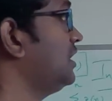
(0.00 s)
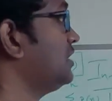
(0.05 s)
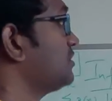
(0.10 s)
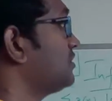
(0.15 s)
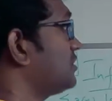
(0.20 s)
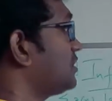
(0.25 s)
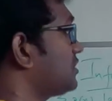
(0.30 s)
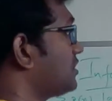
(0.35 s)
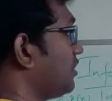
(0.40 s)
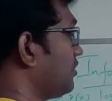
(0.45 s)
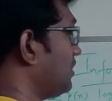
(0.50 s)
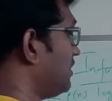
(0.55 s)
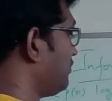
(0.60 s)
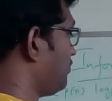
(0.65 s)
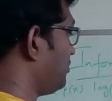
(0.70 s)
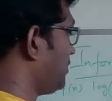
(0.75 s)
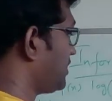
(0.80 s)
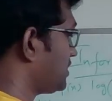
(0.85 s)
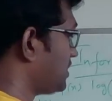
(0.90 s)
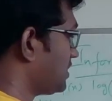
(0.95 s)
So this is how
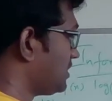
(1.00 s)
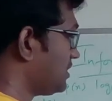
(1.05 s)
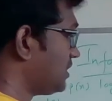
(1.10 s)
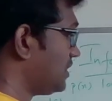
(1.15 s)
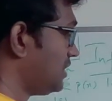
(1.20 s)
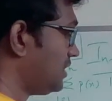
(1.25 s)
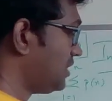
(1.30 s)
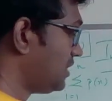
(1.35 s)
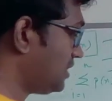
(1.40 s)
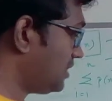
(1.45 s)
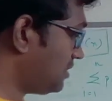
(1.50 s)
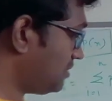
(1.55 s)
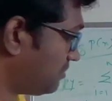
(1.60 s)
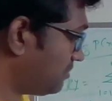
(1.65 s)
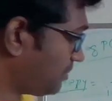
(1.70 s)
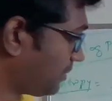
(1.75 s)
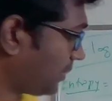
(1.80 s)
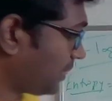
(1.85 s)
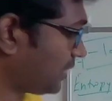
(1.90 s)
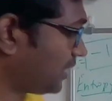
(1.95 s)
information
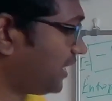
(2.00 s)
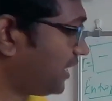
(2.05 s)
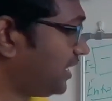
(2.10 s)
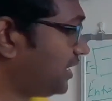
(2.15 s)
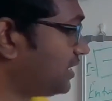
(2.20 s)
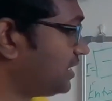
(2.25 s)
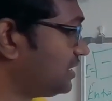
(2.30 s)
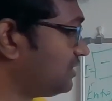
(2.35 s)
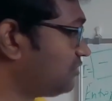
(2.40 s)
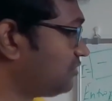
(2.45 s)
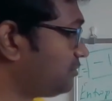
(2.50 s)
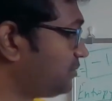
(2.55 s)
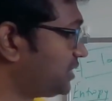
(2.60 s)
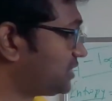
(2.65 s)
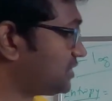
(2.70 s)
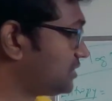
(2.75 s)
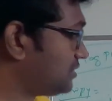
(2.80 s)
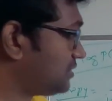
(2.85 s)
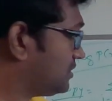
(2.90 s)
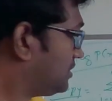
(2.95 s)
gain and
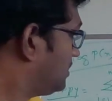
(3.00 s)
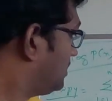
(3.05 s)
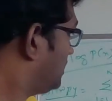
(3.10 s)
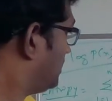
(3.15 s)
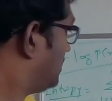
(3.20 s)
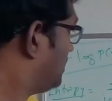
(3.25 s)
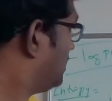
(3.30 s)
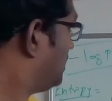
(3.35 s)
information